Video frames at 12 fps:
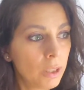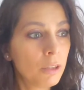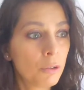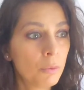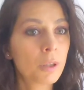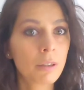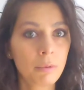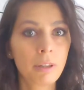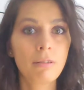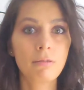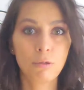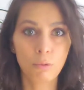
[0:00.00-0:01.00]
We do work
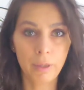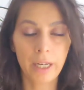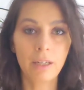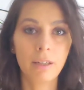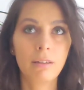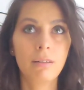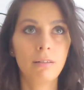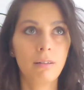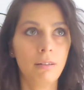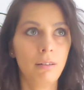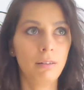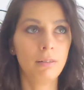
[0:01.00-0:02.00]
with somatic
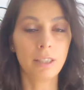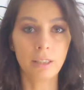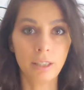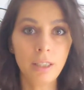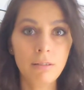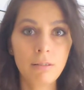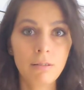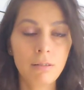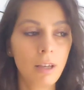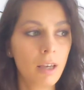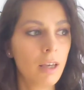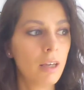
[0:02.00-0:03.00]

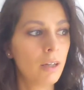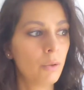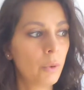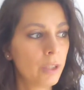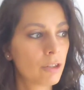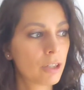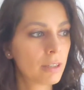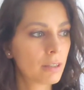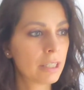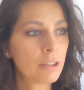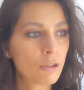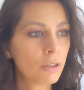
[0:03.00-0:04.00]
techniques, which
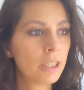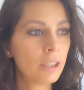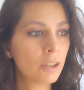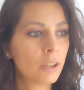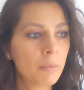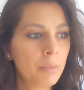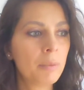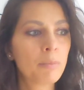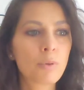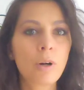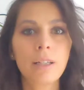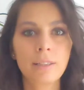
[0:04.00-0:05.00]
essentially could be
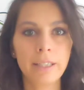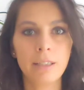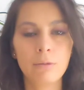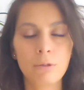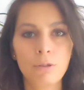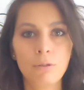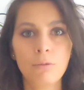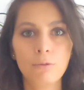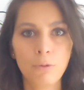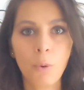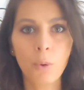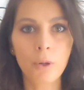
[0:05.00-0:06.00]
brought down to
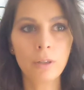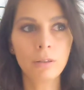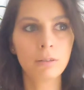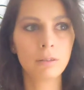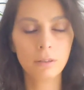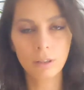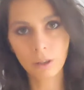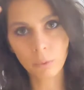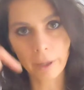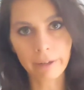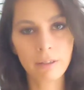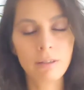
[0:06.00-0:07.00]
4:
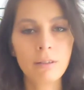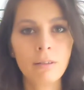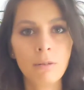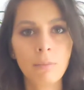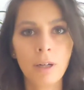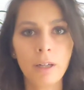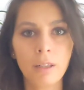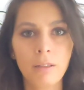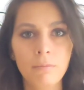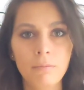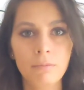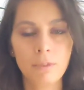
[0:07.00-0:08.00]
awareness in our
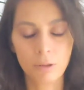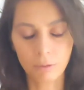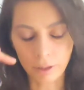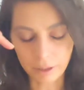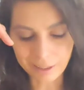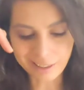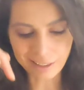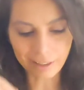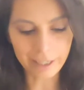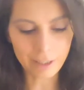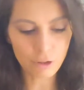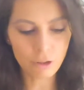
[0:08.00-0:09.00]
body, so the
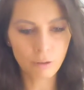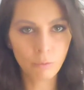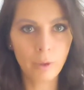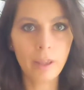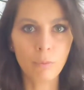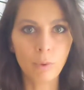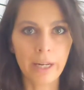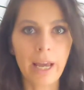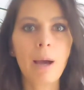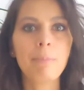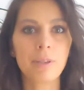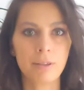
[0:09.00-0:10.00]
connection with what
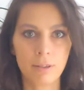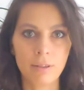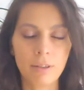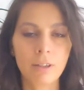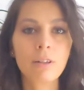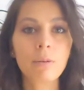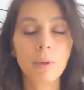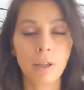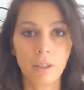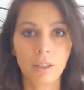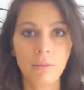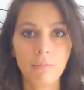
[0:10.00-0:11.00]
happens inside our
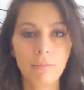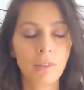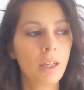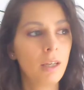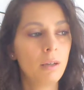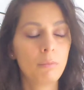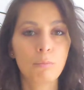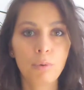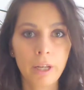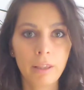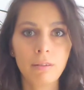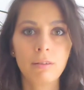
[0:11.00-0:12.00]
body,
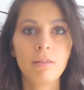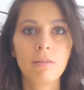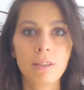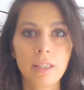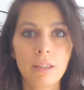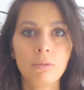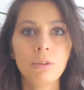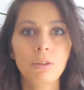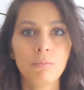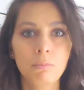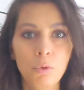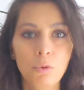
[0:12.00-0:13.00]
breath, sound,
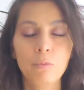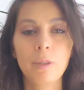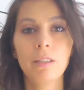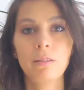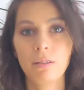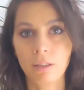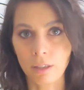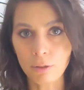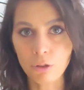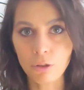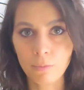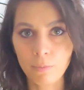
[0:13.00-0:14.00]
movement,
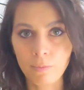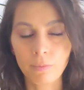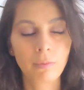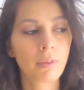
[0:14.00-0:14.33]
touch,